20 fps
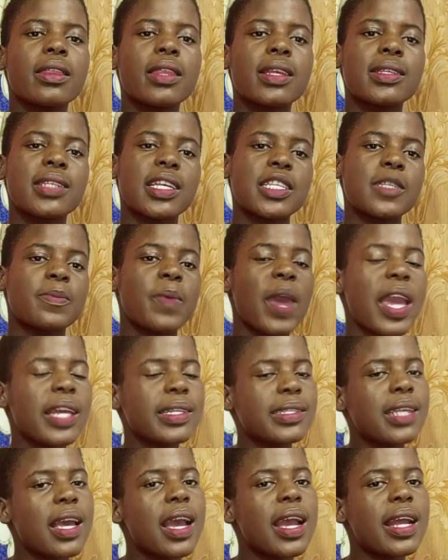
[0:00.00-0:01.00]
The
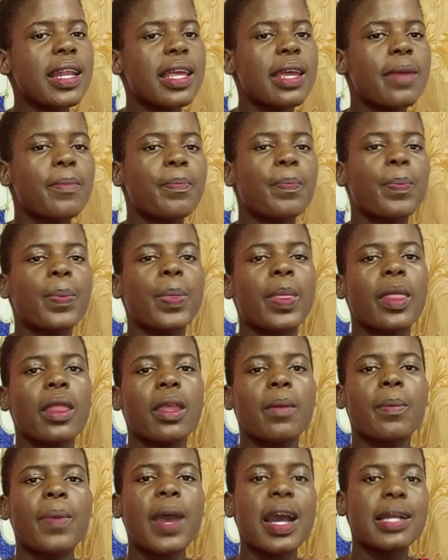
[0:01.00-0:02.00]
suspected
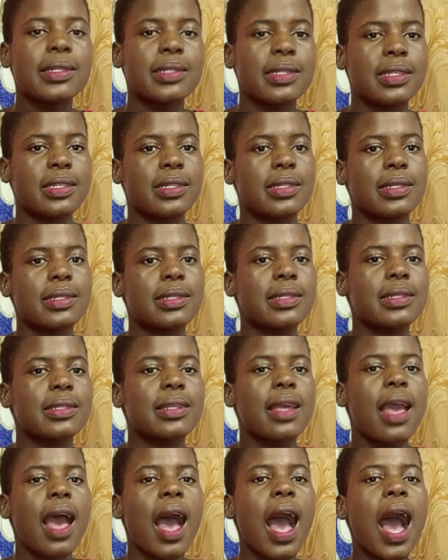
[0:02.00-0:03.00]
partners
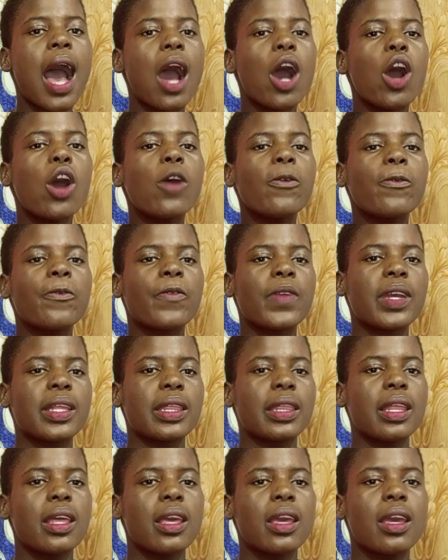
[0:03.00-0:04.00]
are
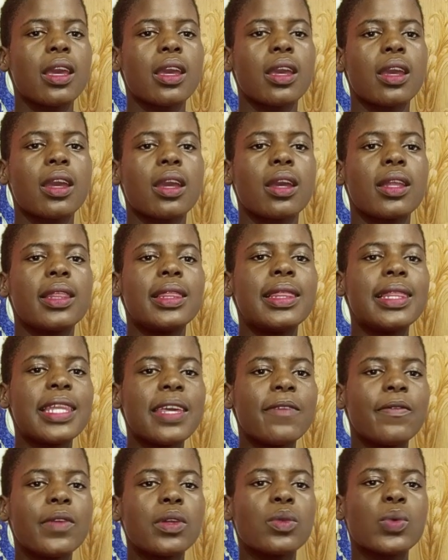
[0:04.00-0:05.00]
often
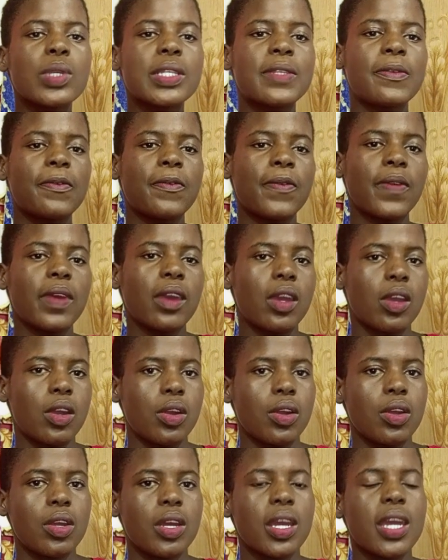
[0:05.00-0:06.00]
living with
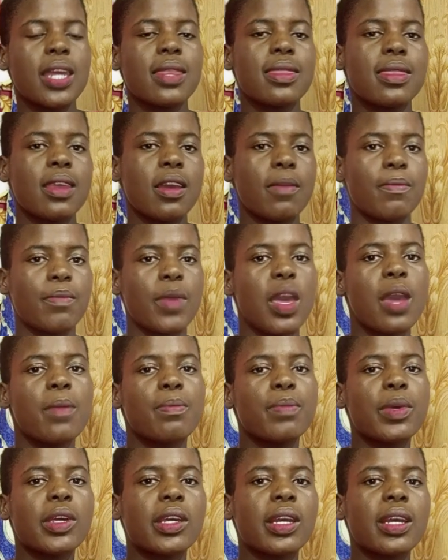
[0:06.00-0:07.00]
fear in them
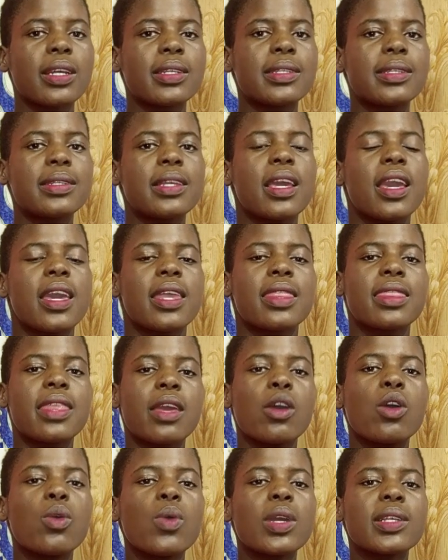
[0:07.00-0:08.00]
because
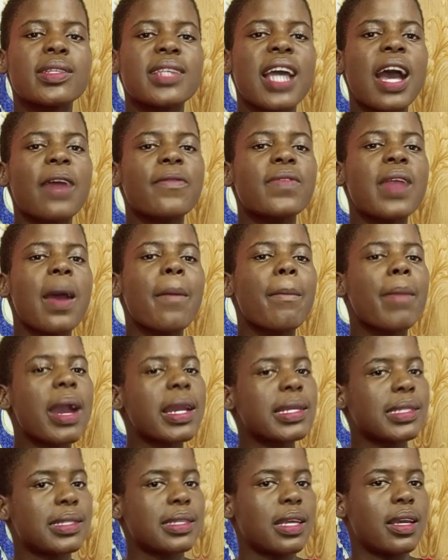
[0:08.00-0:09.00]
they always have that
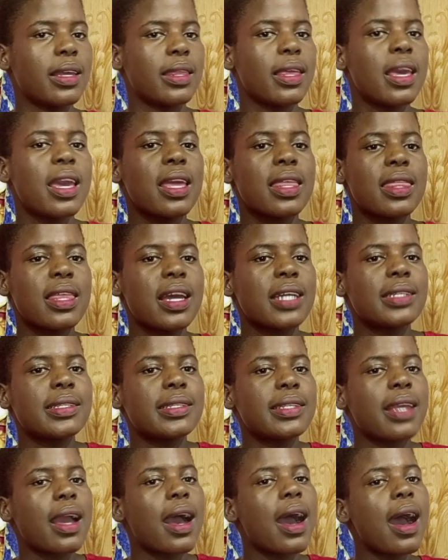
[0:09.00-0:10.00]
mindset that
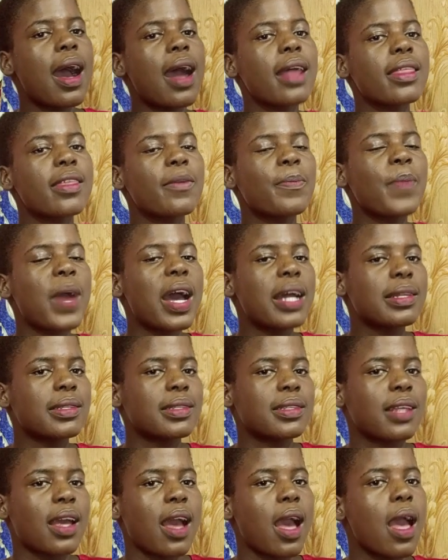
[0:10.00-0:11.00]
their other
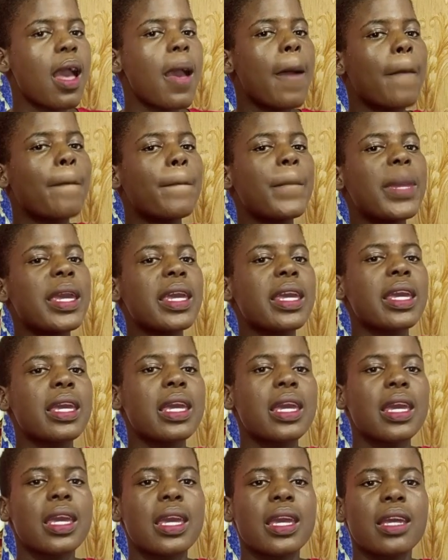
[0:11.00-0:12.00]
partner may
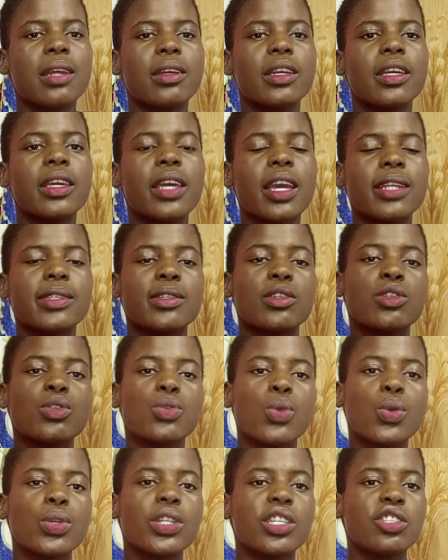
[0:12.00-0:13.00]
get to
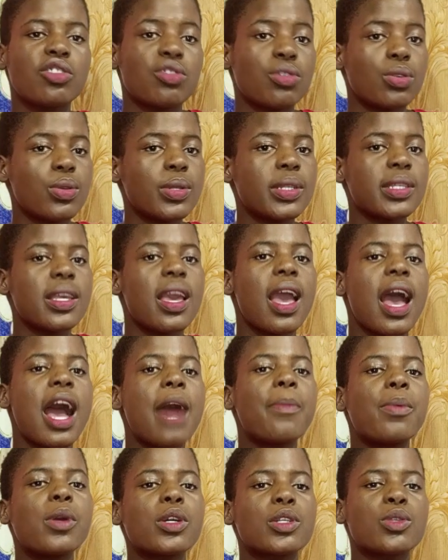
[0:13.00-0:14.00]
know the truth
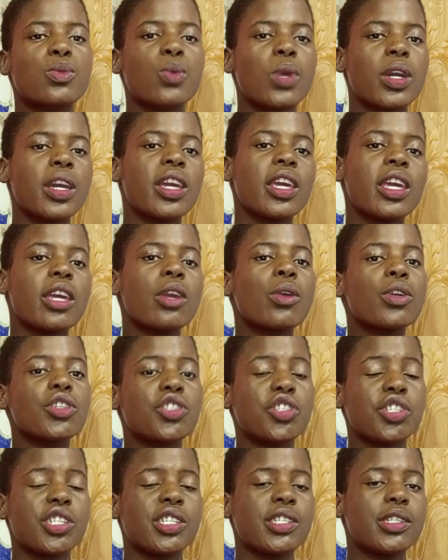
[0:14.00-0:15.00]
about what he or
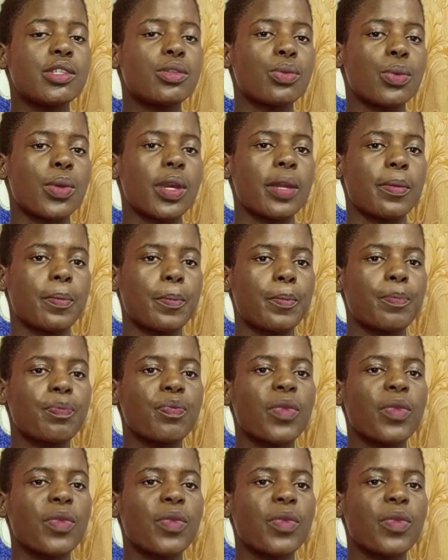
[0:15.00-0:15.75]
she is doing.